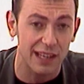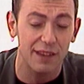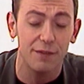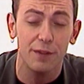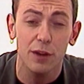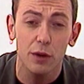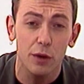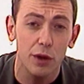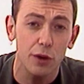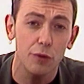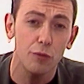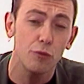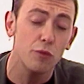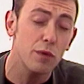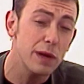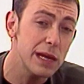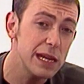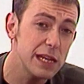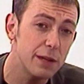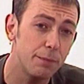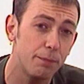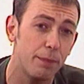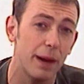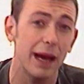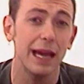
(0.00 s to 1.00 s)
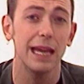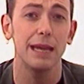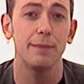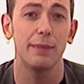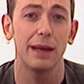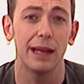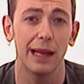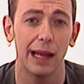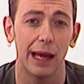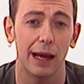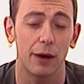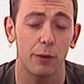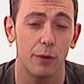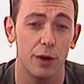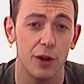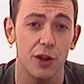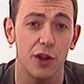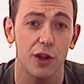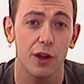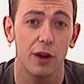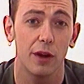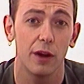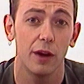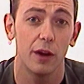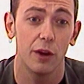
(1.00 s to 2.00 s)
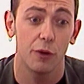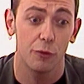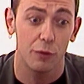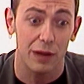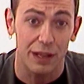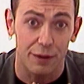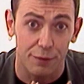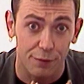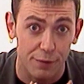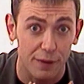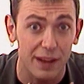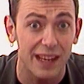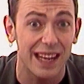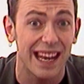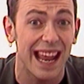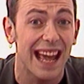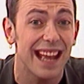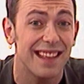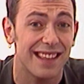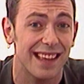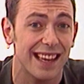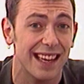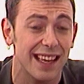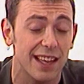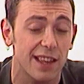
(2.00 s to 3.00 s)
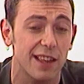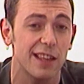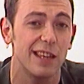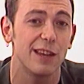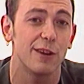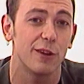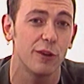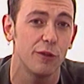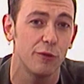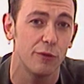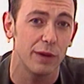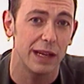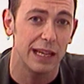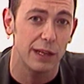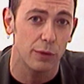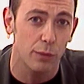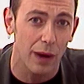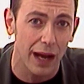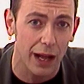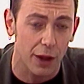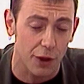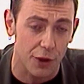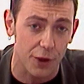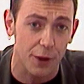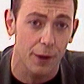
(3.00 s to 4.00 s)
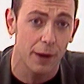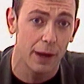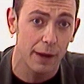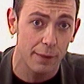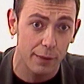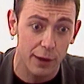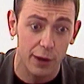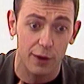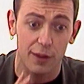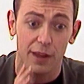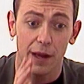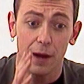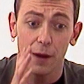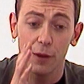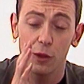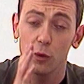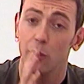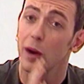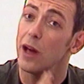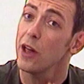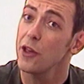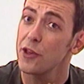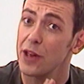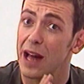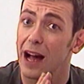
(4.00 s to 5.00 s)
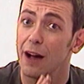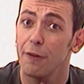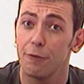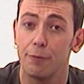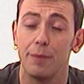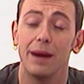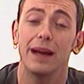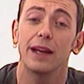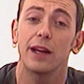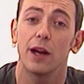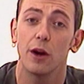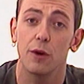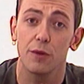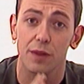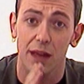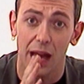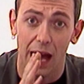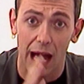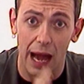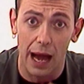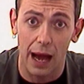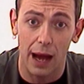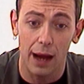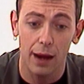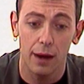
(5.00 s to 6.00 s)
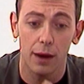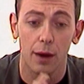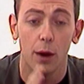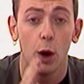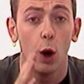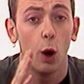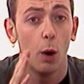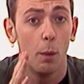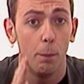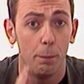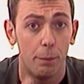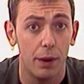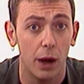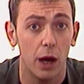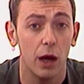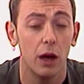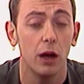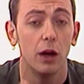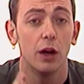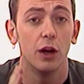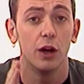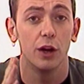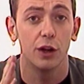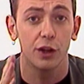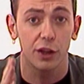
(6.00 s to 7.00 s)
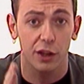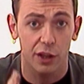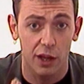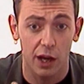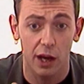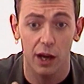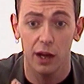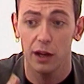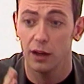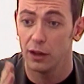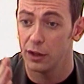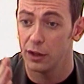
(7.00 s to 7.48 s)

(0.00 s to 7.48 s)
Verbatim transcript: If you can read baby language, read phonetics, you can read Welsh, because the Welsh alphabet goes a, b, c,